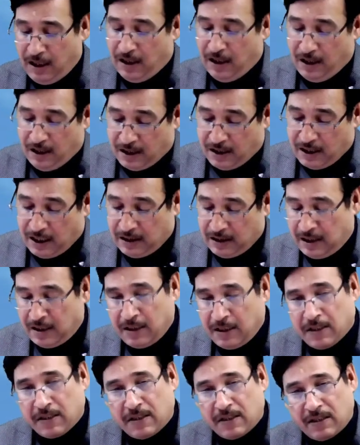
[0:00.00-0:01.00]
Rather,
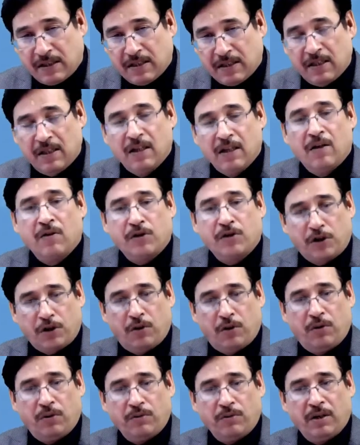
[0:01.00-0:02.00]
it is
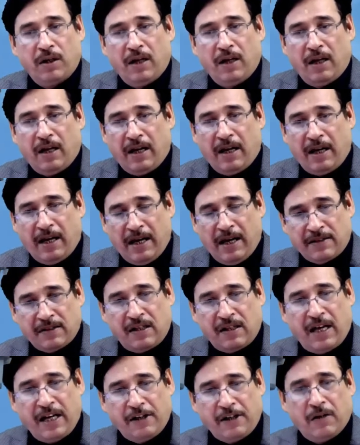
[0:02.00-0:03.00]
shown as an
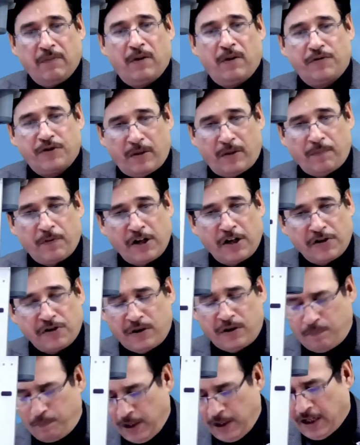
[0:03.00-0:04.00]
item of
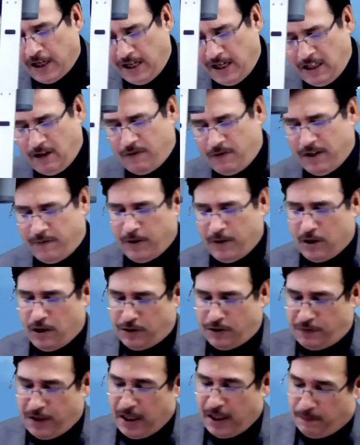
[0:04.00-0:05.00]
subtraction. But anyway, because
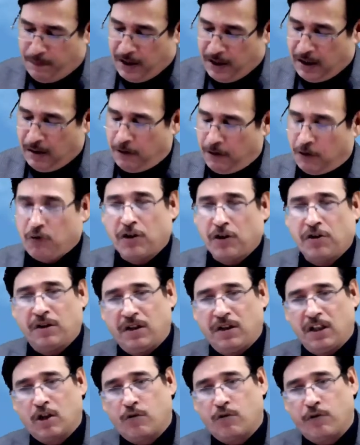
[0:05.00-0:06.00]
we have been given question
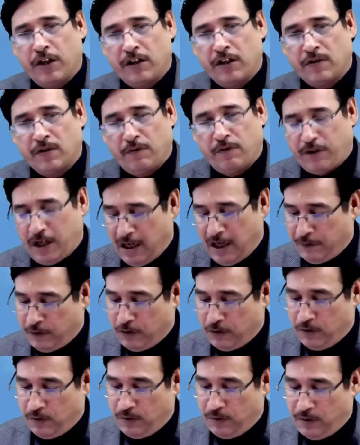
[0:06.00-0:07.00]
this way, so we have
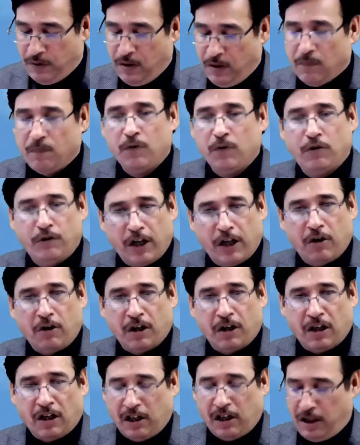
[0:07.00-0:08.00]
to move
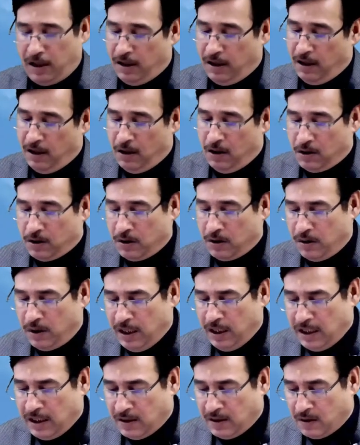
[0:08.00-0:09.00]
accordingly. So
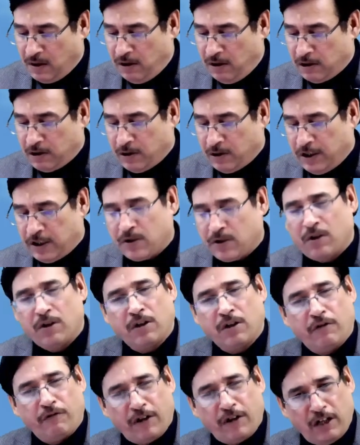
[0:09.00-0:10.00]
it is also a sort
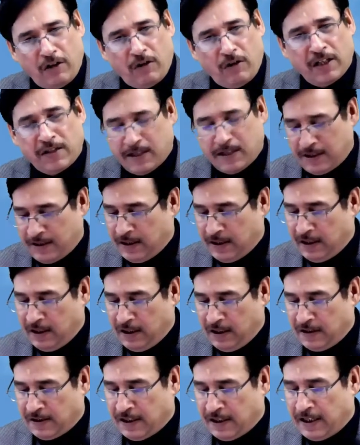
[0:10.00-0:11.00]
of valueless asset. It
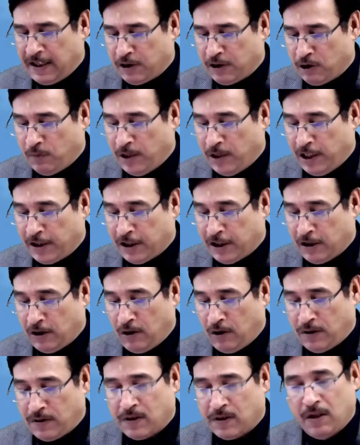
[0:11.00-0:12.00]
is an accumulated
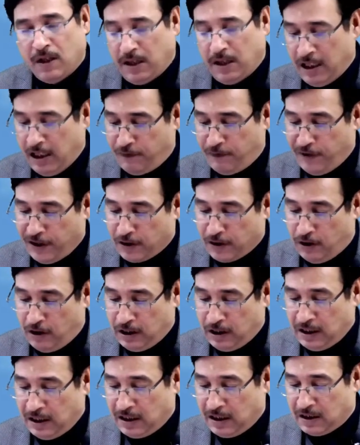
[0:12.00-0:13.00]
loss. In fact, all
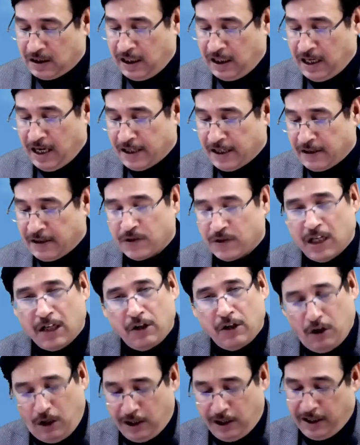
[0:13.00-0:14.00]
these 3 items are
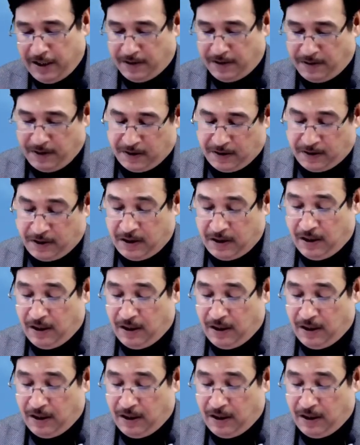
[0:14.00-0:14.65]
not assets.